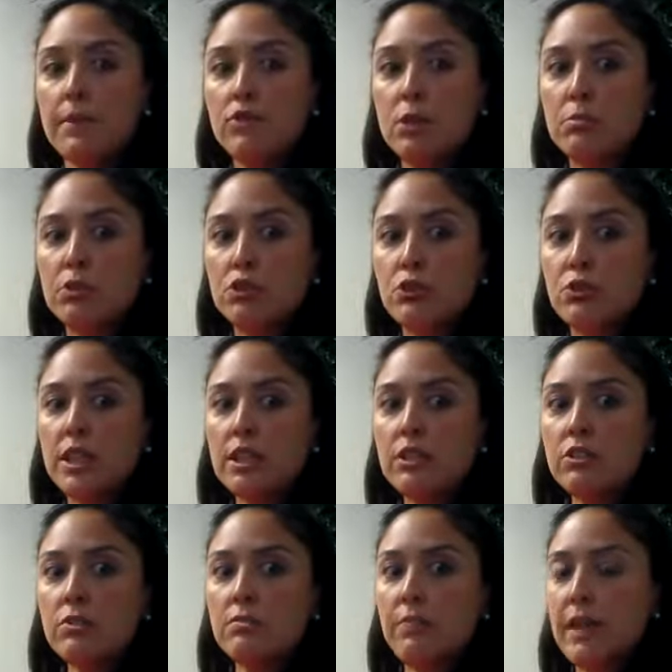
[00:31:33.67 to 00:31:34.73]

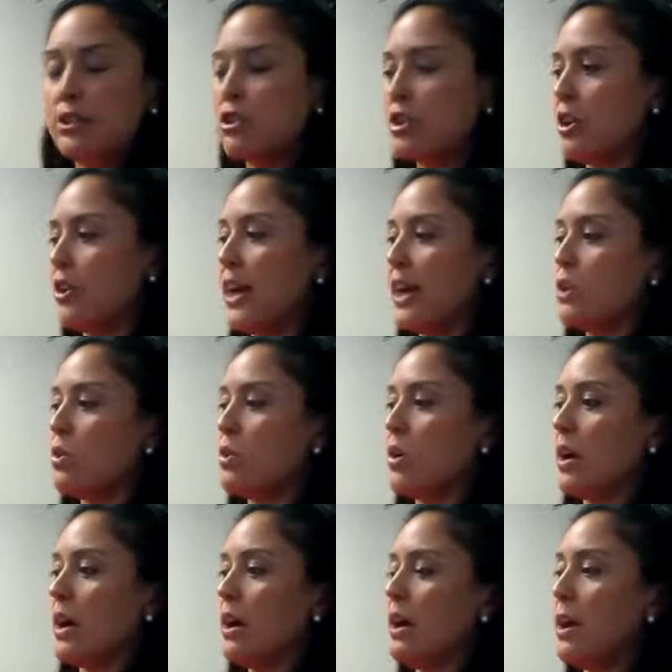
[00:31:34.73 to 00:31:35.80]
Troubleshooting, make sure that
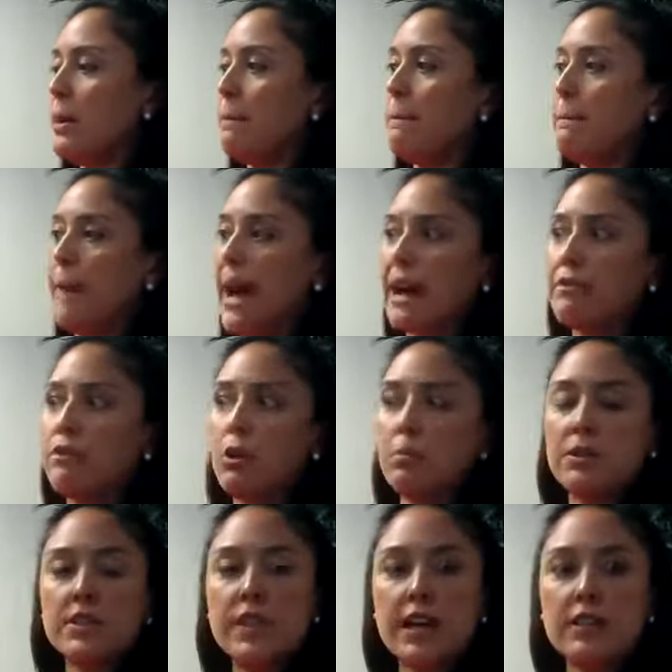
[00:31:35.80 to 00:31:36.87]
your
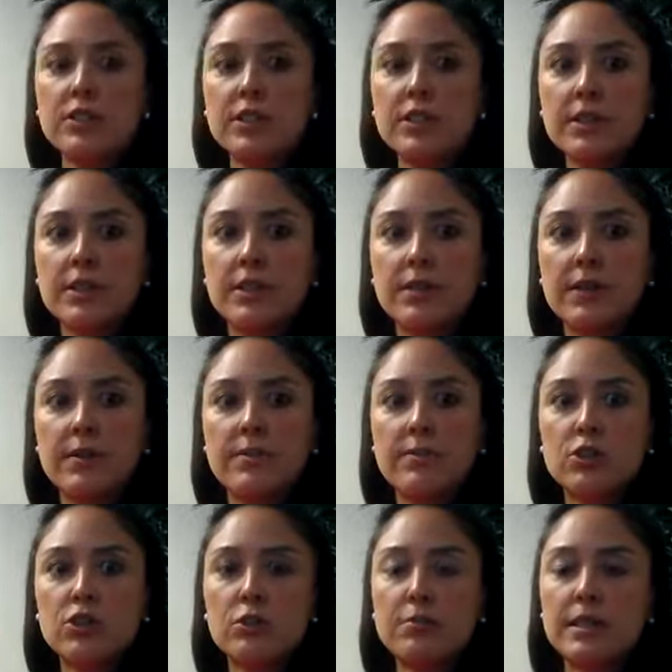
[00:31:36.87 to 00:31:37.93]
backflow protector
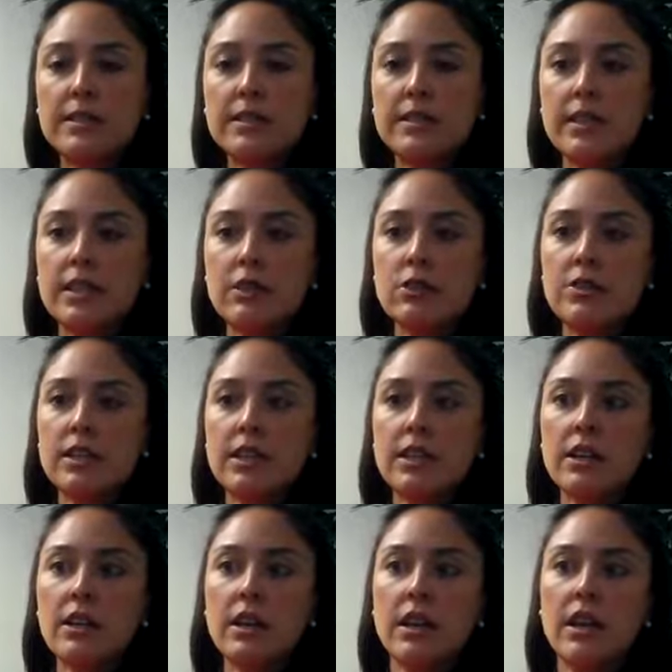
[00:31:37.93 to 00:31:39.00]
should be sealed
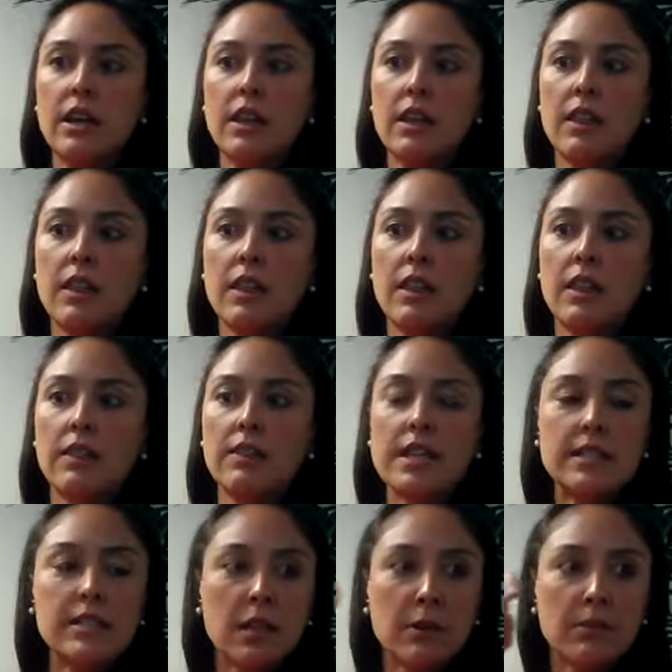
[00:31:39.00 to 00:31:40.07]
here.
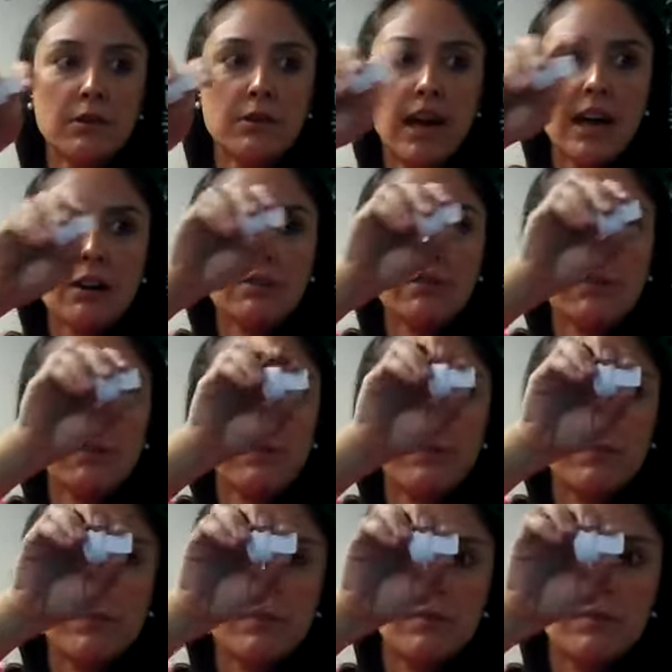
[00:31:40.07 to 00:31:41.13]
The ductile valve,
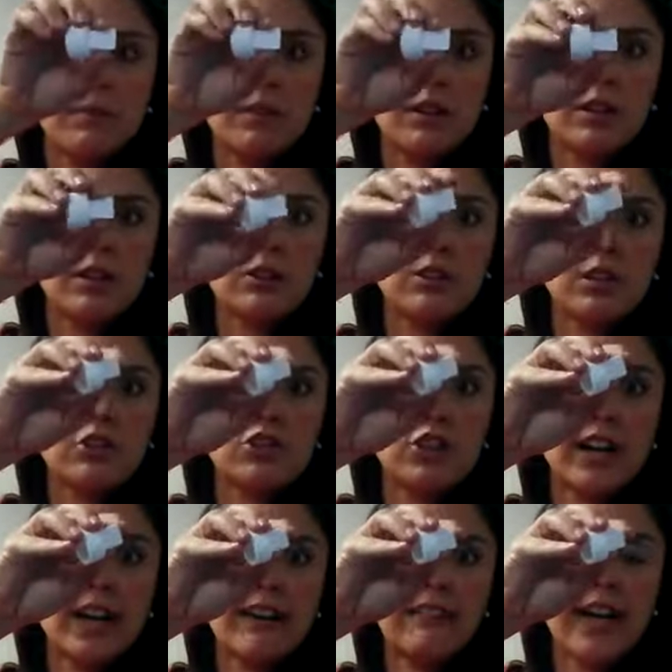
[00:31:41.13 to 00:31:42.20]
it
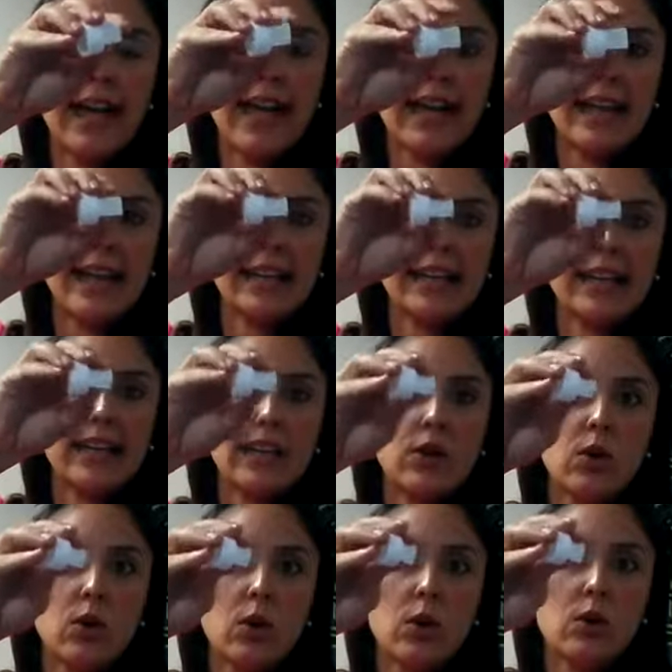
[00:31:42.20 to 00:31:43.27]
shouldn't have any
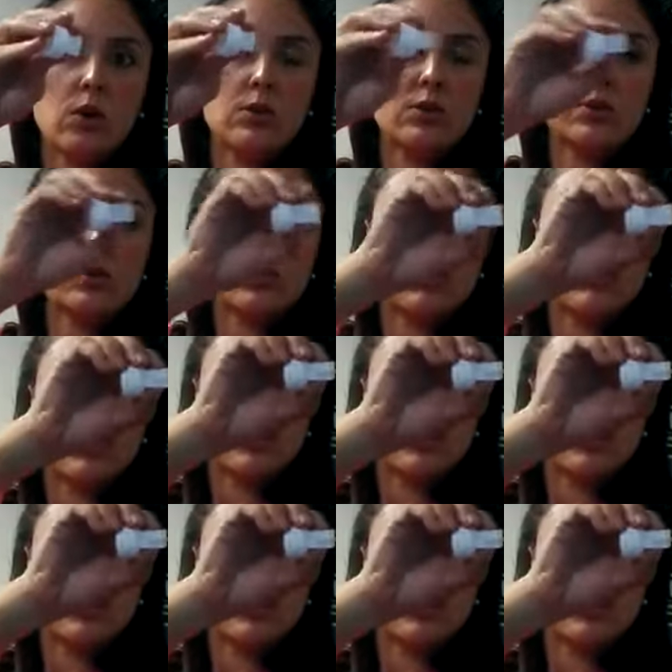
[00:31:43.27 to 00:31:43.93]
little holes